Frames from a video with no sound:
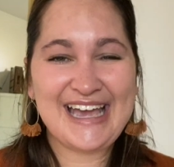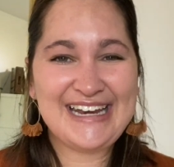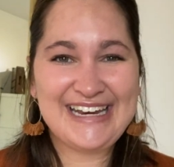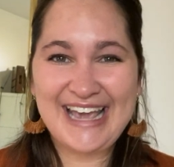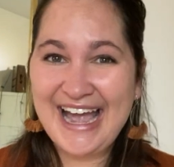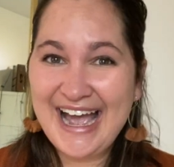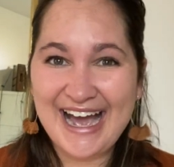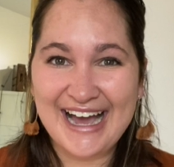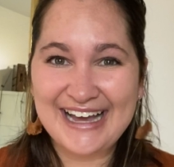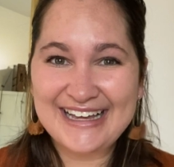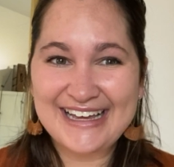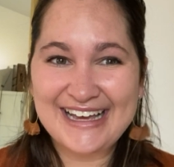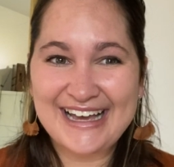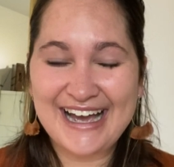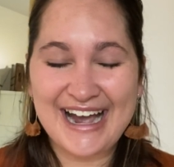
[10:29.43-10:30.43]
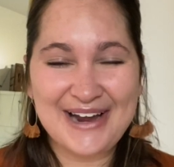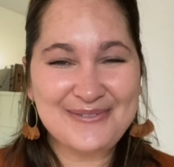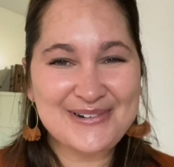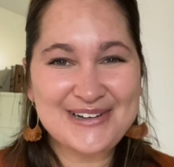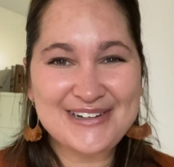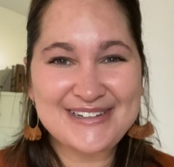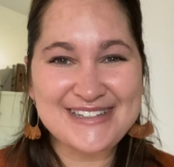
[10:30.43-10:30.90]
And yeah, I
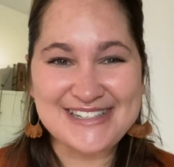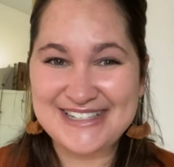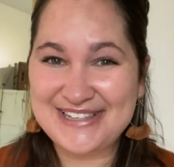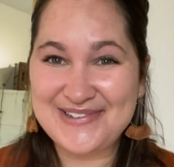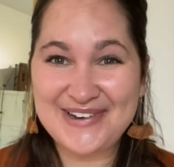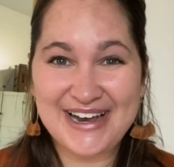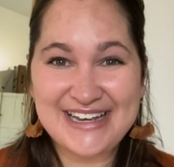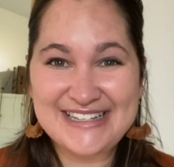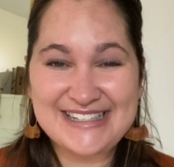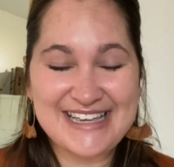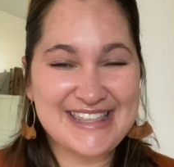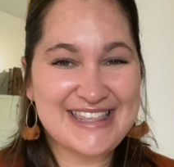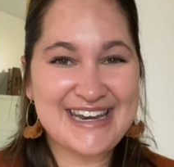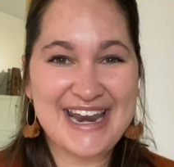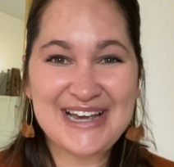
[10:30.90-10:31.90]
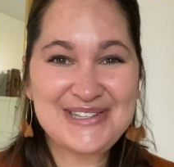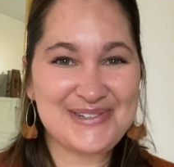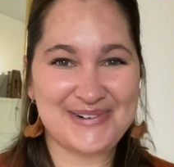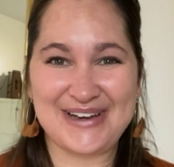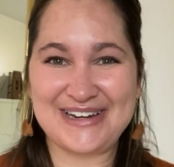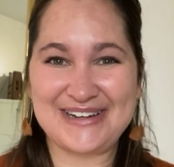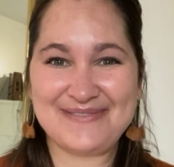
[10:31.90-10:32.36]
will see you guys in the next
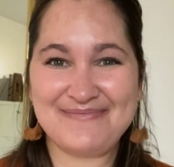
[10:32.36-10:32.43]
one.